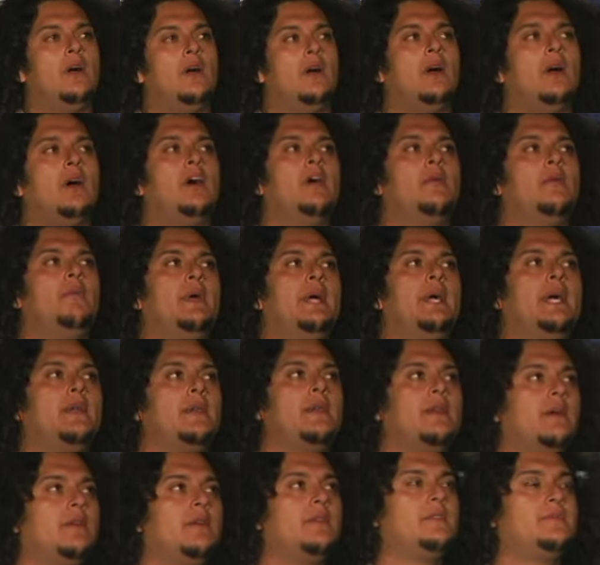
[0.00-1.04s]
Oh,
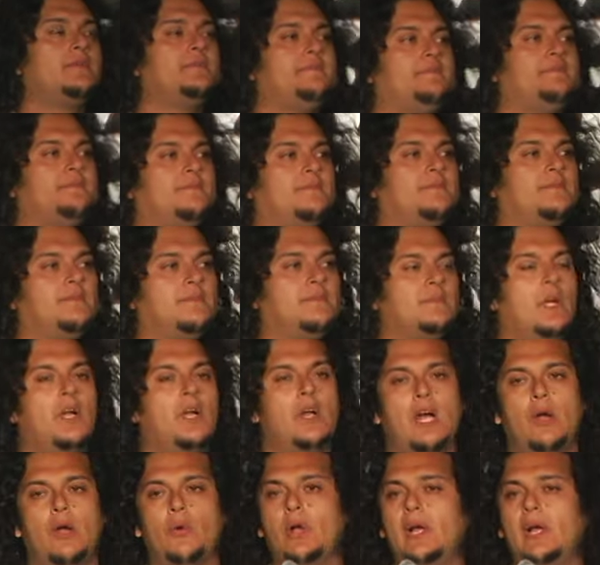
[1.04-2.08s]
man.
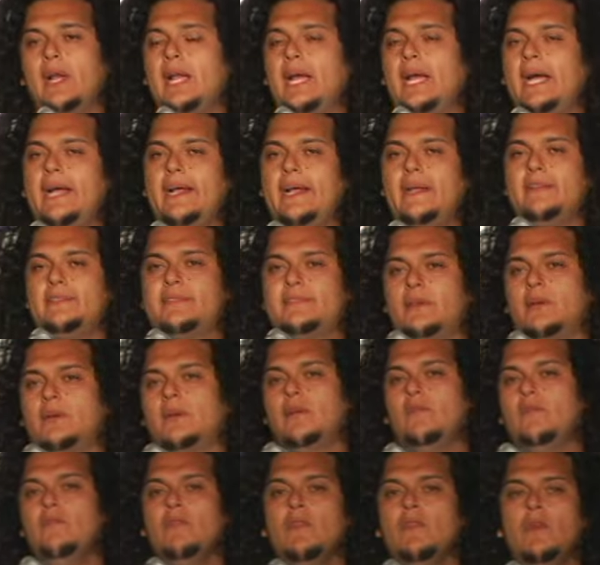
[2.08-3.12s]
I realized
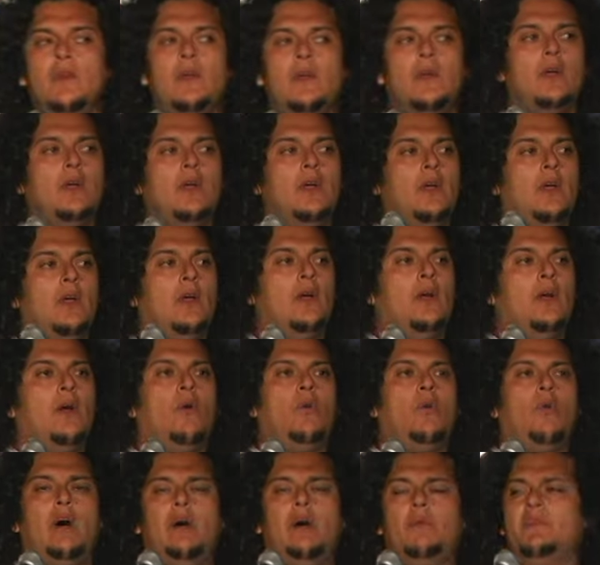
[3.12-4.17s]

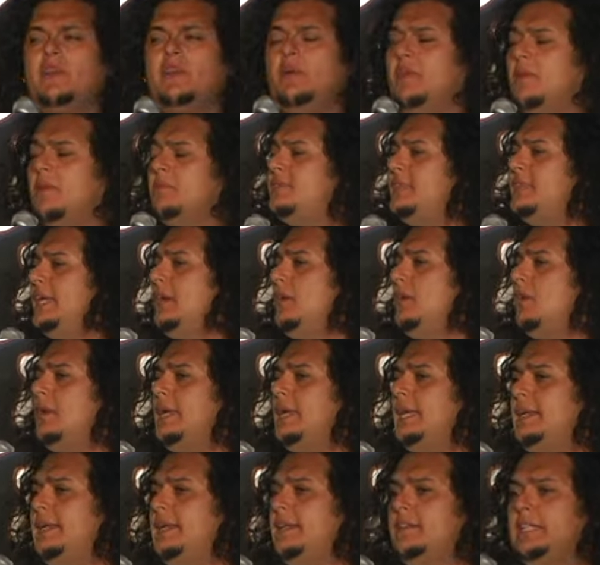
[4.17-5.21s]
I'm, I'm single,
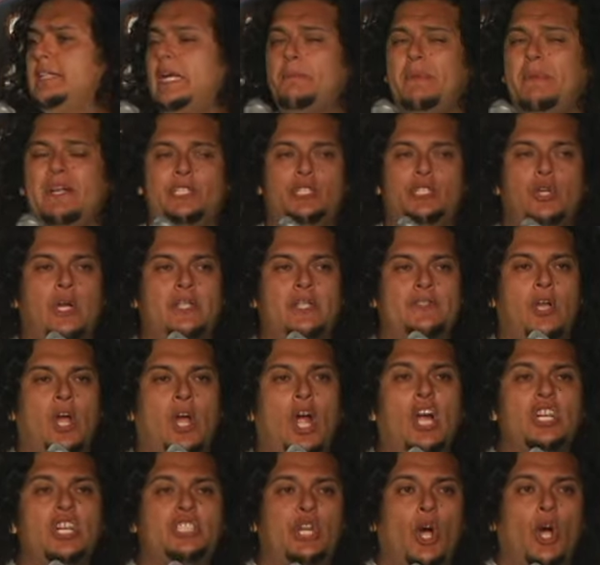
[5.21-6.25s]
ladies, not by choice.
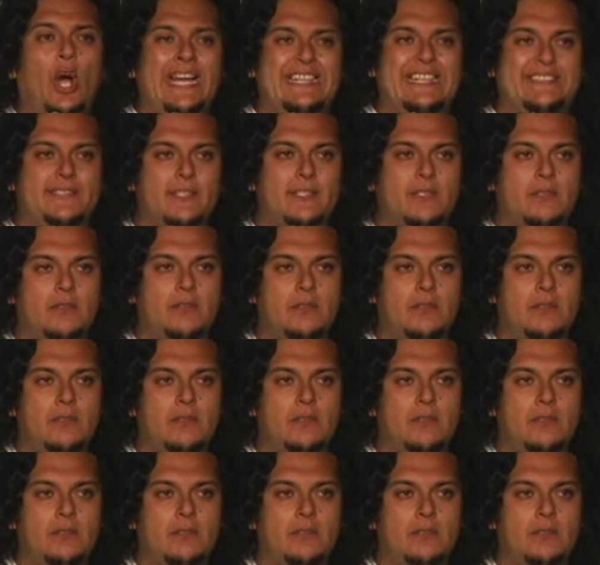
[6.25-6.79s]
Her choice!